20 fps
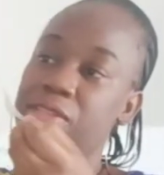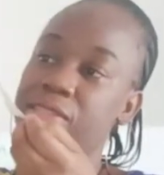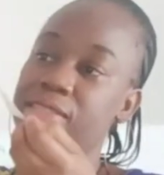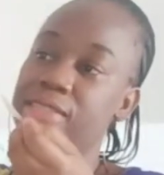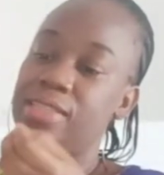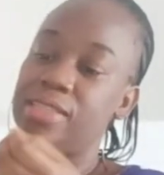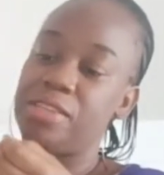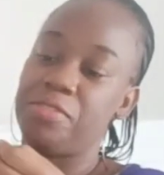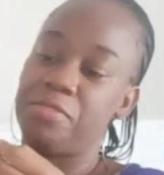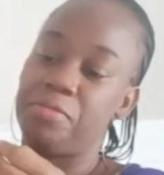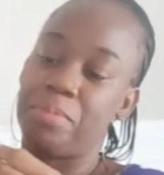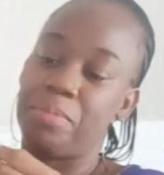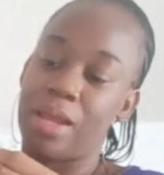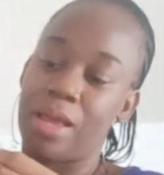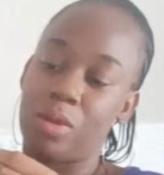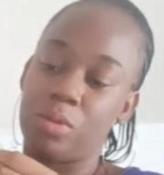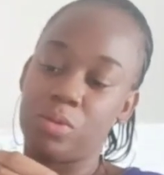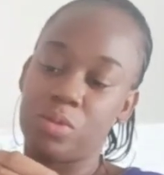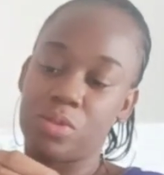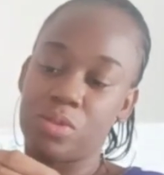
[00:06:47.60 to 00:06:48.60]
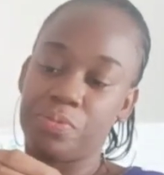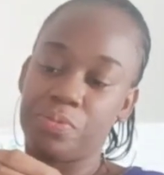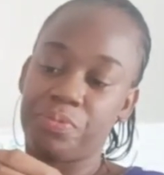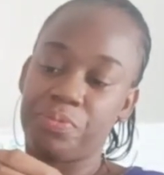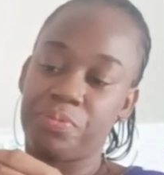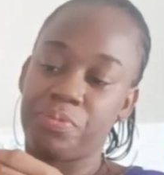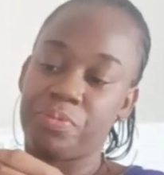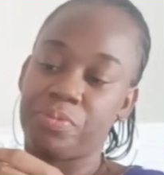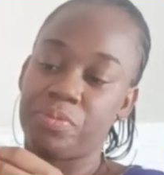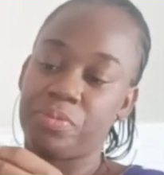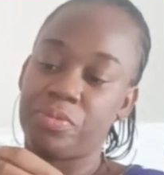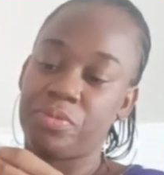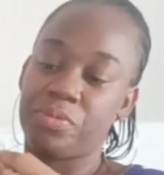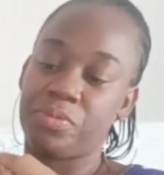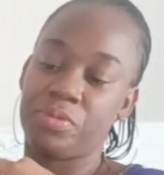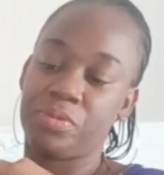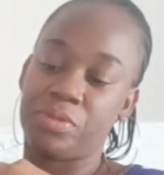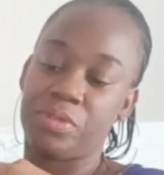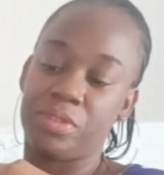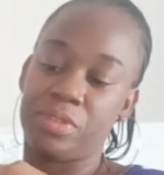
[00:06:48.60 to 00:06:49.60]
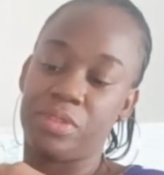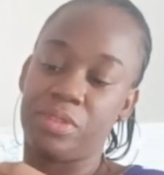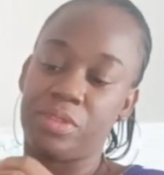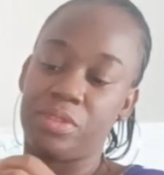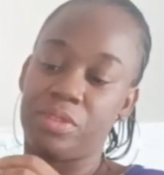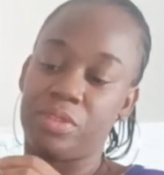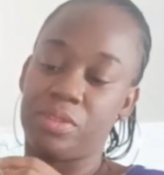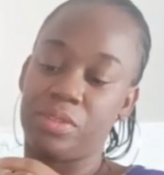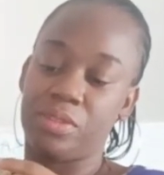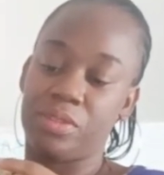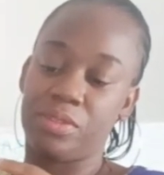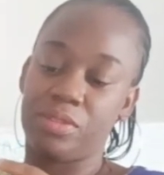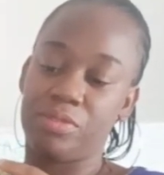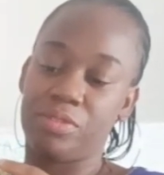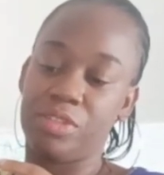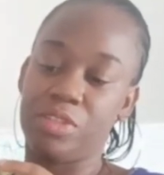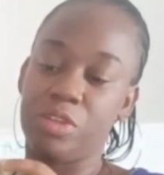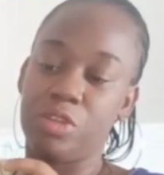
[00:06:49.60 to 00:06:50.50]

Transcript: sleeve blouse, is